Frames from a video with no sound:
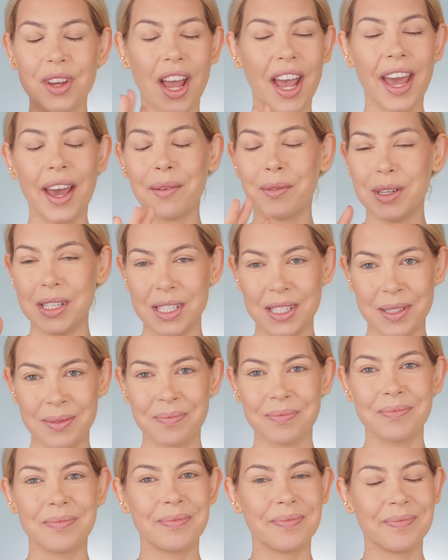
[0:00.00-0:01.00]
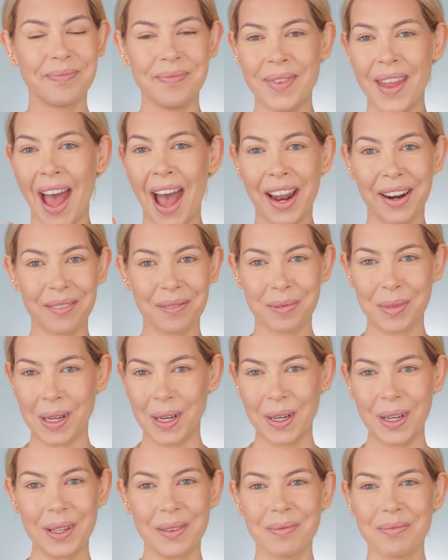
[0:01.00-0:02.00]
it was not
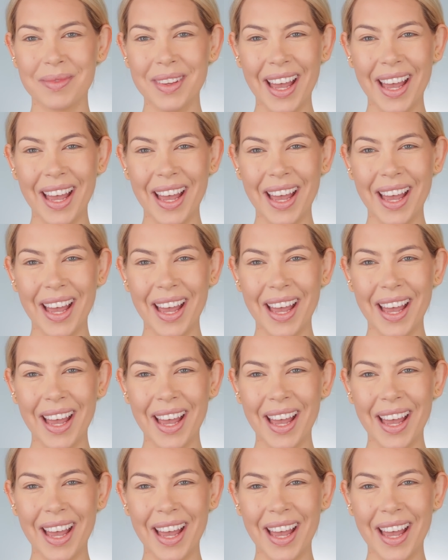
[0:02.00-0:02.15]
good.